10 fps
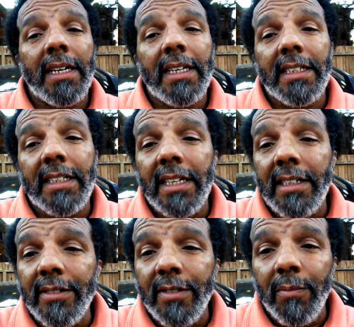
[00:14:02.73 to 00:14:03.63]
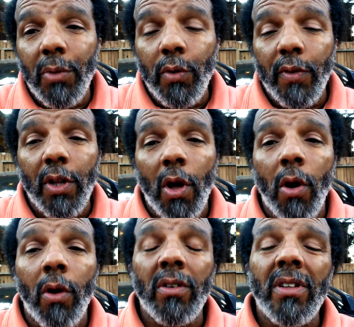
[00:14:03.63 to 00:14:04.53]
it does move
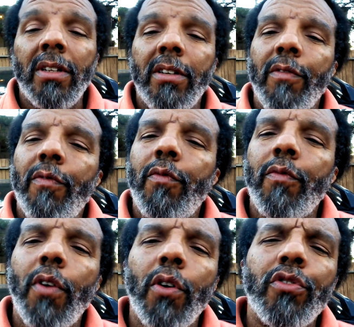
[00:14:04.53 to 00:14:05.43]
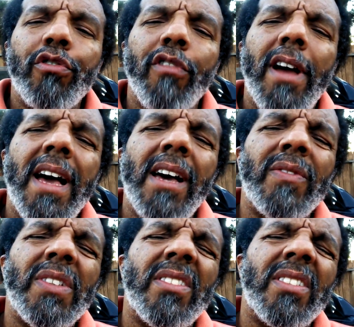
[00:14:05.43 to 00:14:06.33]
along. First
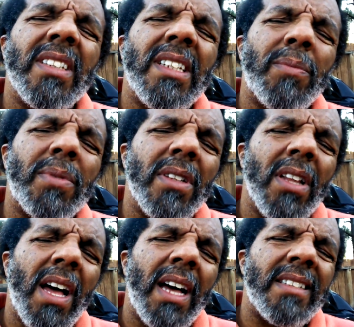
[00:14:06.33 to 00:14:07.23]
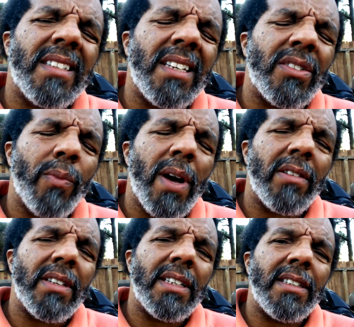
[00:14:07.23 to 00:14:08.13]
drive, it slips a lot, takes a
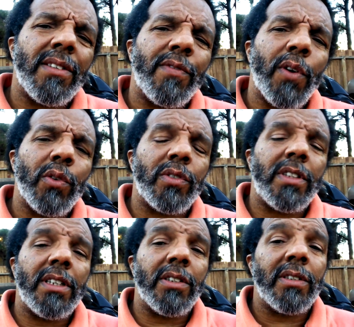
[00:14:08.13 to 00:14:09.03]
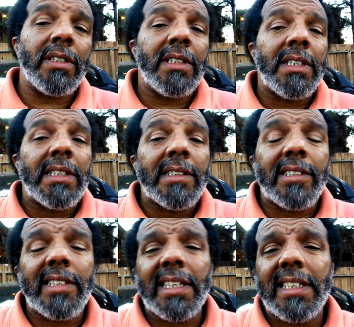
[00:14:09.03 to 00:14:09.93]
while to get into first gear.
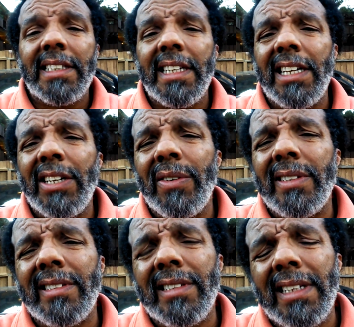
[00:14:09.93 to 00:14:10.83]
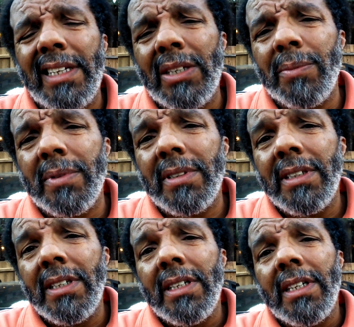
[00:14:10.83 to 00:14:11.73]
Second gear, it slips.
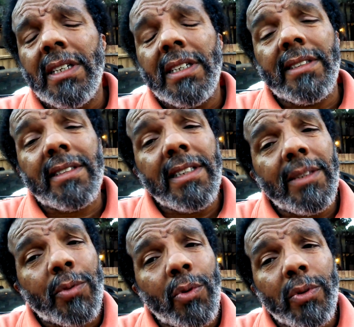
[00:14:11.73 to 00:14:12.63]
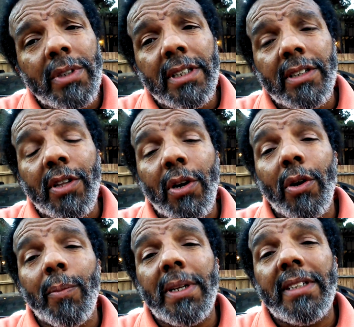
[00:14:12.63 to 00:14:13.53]
It slips going into
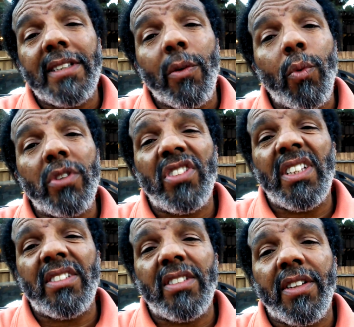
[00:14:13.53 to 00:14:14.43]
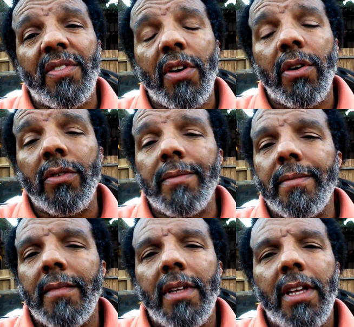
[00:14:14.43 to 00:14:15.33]
third, but he said once it gets into third,
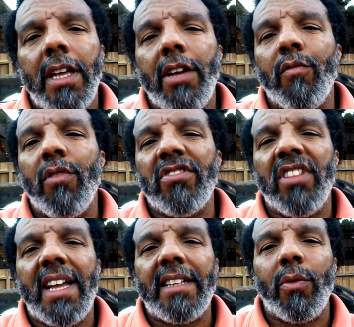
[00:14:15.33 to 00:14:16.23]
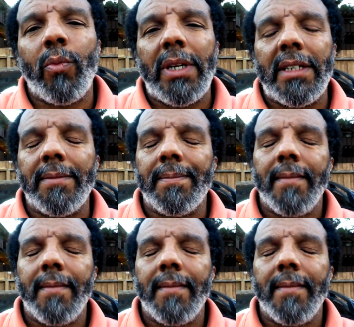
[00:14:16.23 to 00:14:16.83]
it runs like the wind.